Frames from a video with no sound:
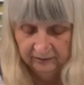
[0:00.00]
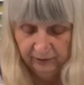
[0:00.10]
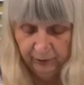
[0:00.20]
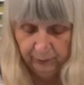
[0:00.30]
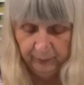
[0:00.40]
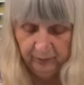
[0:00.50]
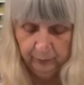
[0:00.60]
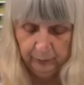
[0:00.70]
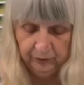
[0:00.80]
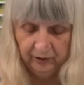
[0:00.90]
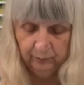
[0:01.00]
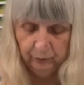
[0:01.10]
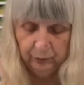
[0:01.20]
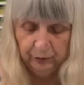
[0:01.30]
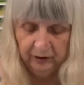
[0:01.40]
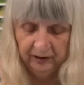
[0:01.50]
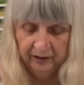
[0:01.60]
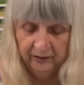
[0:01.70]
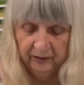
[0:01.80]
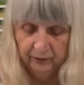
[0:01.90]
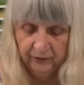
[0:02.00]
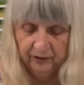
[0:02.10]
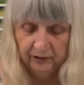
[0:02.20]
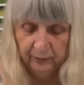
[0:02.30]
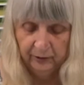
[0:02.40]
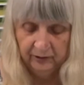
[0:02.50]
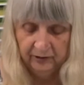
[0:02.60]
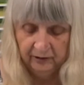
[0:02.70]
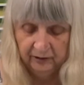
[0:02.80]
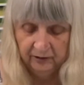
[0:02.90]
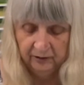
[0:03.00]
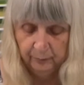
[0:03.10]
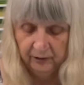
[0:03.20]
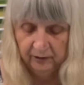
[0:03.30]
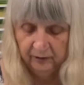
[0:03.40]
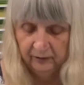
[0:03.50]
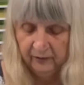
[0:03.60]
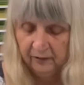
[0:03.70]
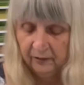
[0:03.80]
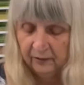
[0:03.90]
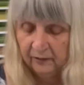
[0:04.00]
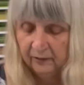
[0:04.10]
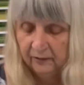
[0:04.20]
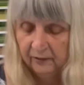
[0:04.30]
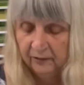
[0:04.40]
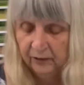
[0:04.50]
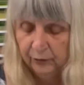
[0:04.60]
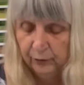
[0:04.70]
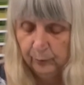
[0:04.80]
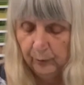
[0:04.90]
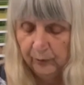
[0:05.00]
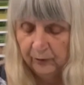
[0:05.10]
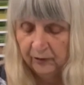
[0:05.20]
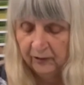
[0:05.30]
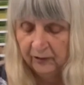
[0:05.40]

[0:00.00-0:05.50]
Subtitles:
I spent more time talking in this video than it did to make this tissue box.